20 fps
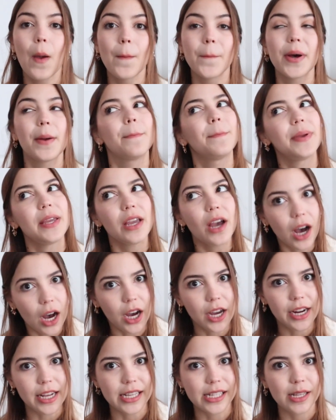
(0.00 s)
but be
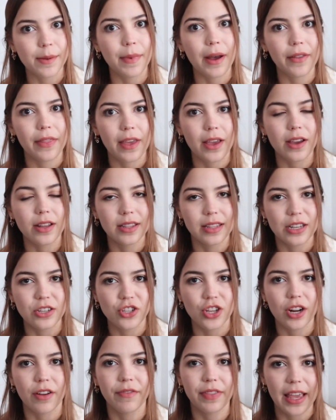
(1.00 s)
honest about the
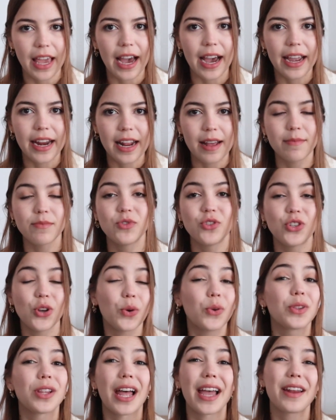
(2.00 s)
condition of the item.
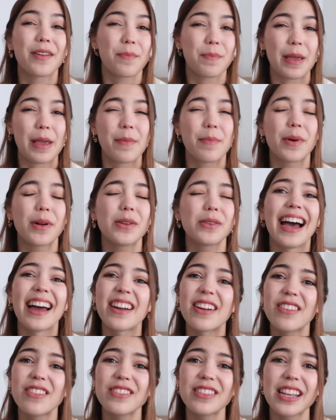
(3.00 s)
Don't lie to people. I
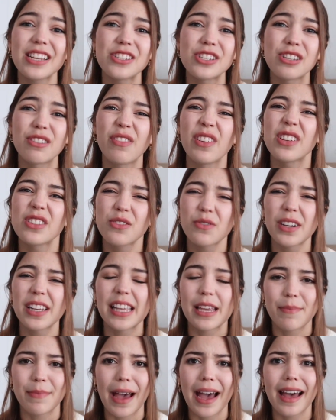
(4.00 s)
don't know, that just feels
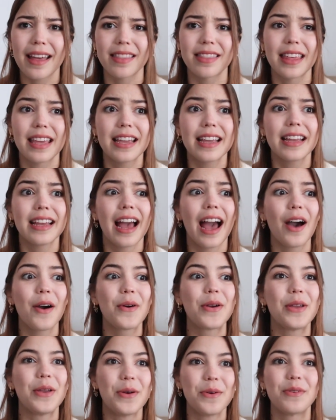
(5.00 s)
really bad. Think how
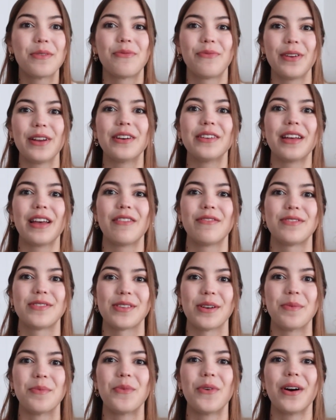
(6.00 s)
you would feel if
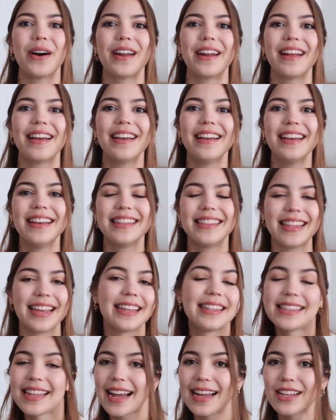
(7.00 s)
someone
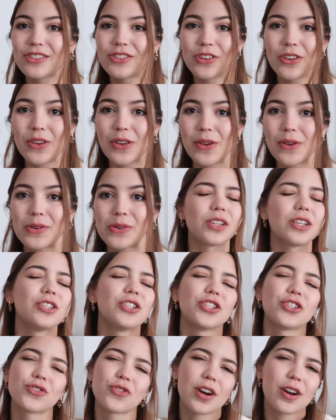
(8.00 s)
did that to you. So
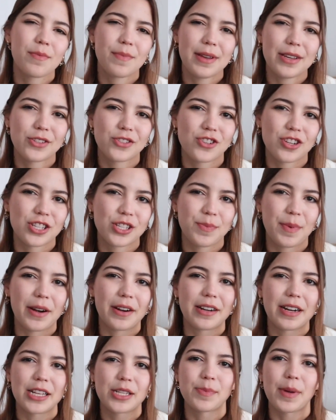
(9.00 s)
just try to be as
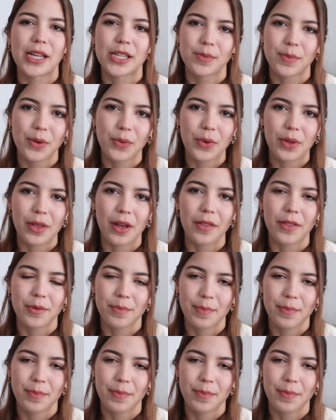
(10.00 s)
transparent as possible with other